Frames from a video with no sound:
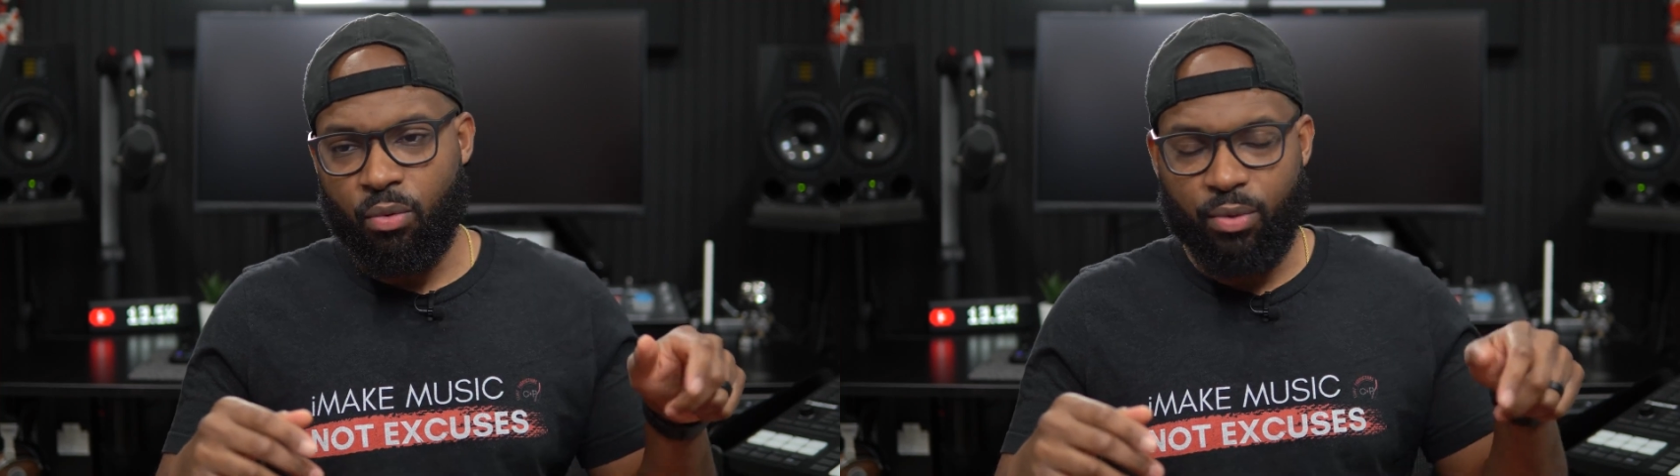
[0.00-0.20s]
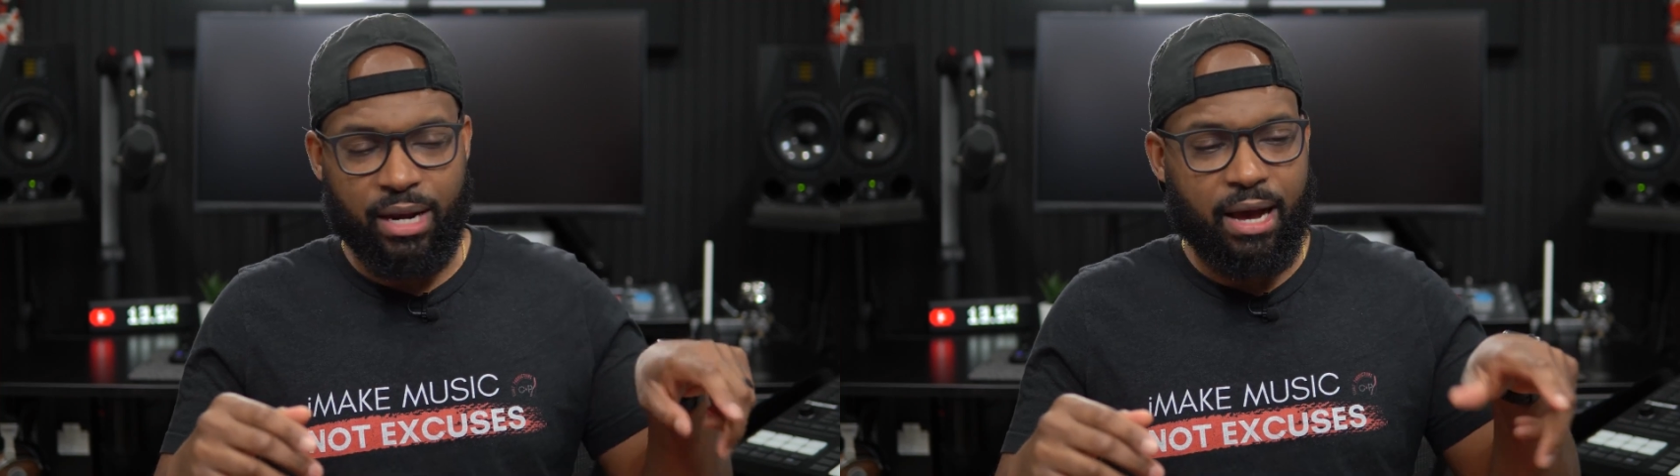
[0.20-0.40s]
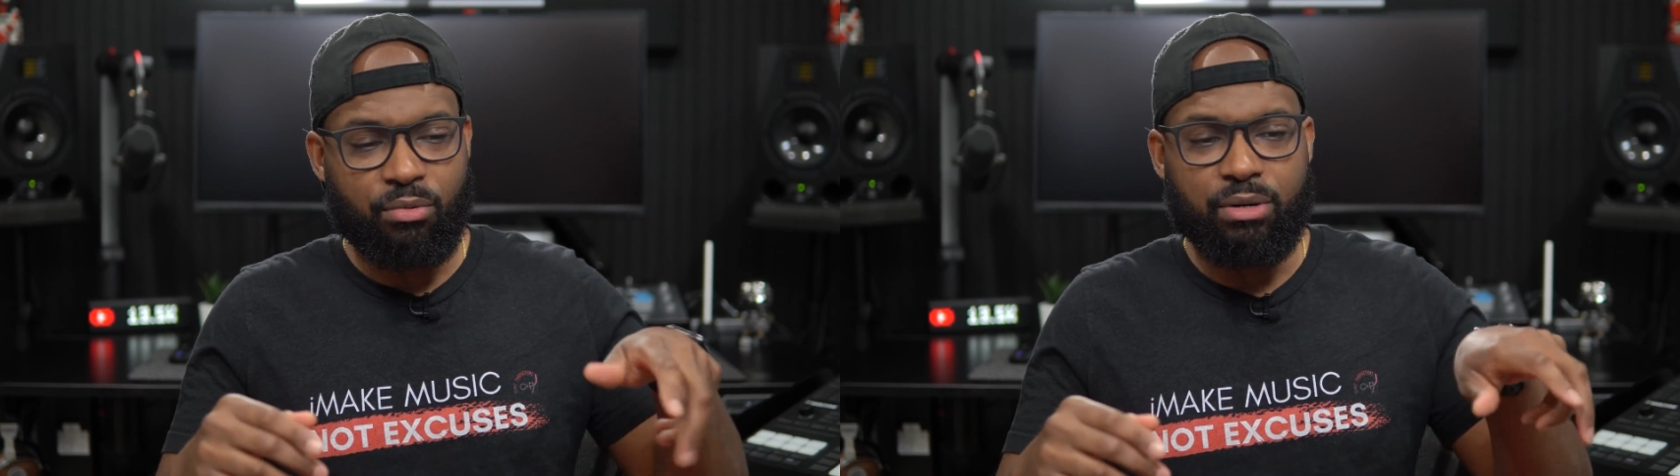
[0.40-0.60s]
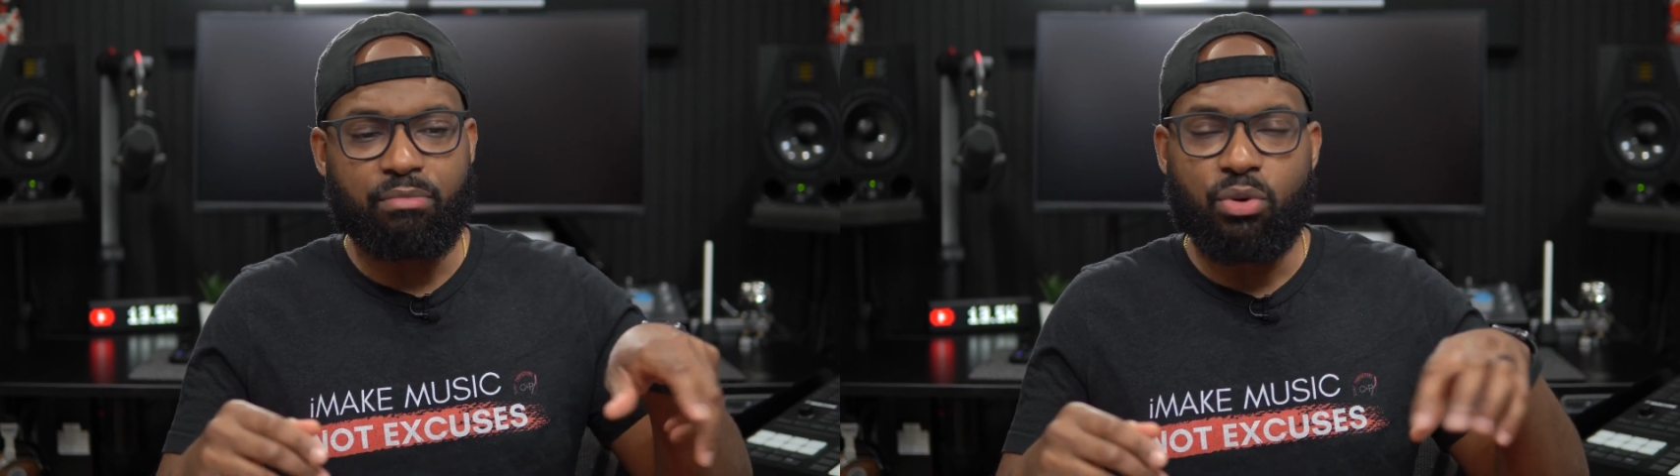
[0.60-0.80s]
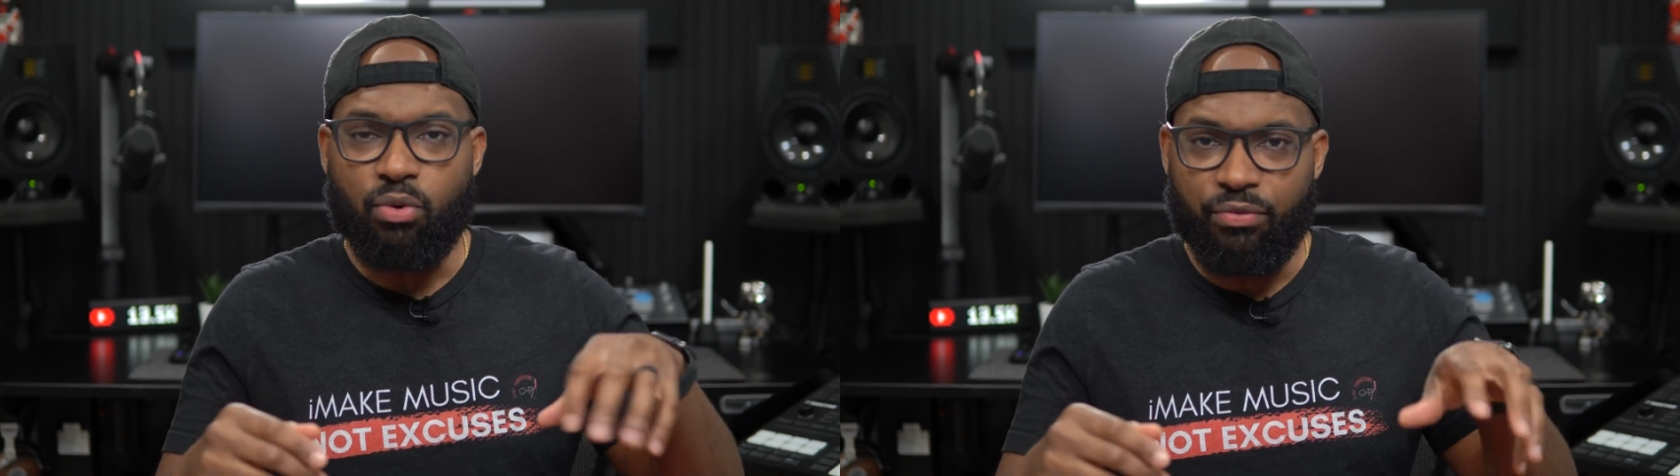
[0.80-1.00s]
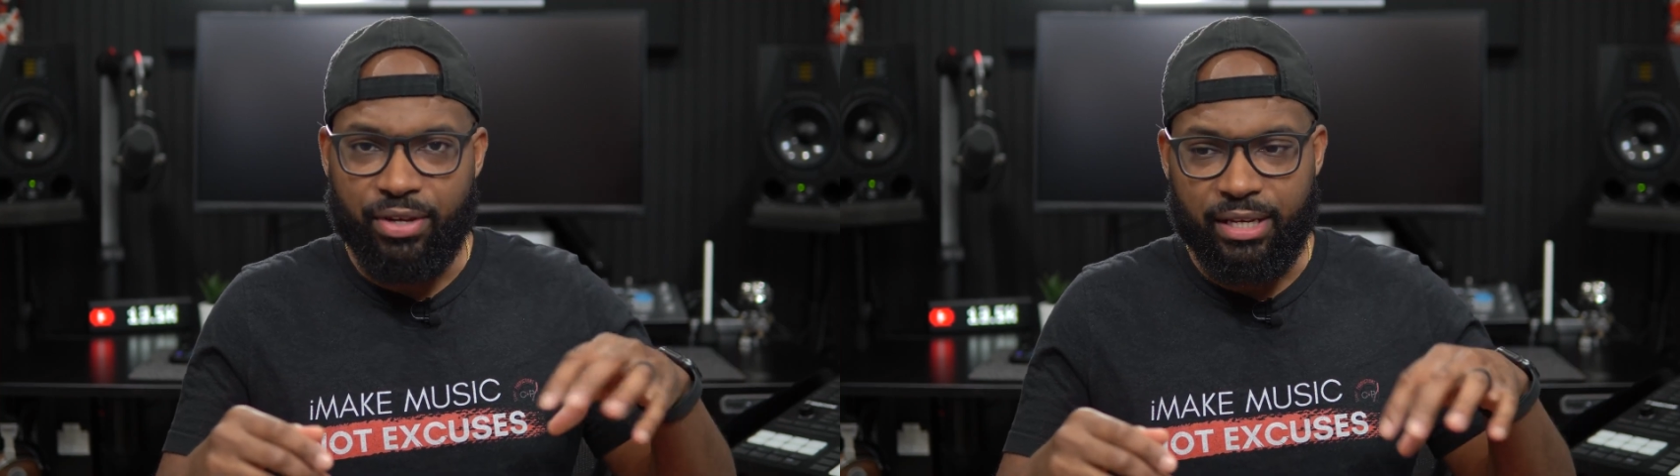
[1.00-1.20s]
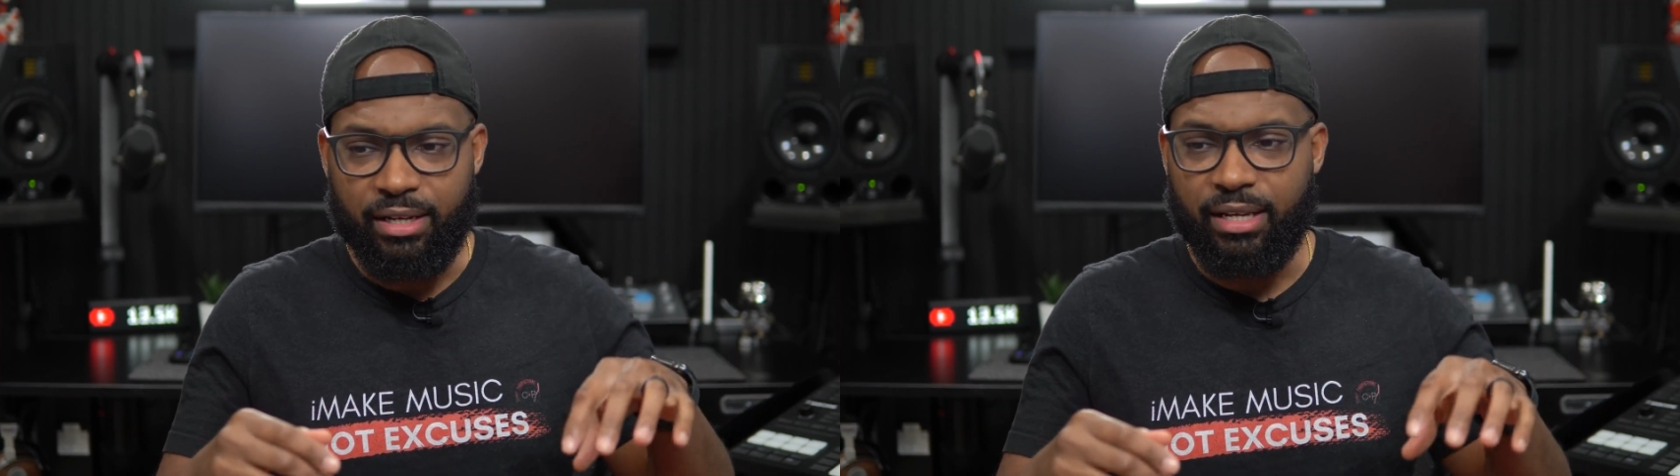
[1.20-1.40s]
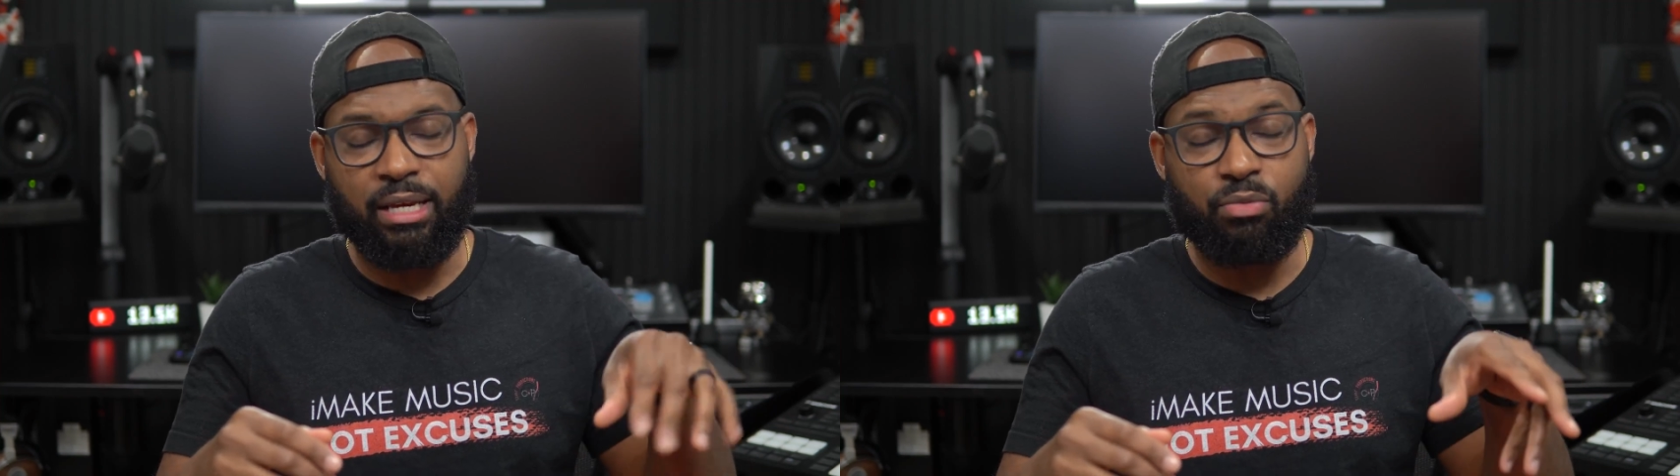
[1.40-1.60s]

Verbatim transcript: when I would move it,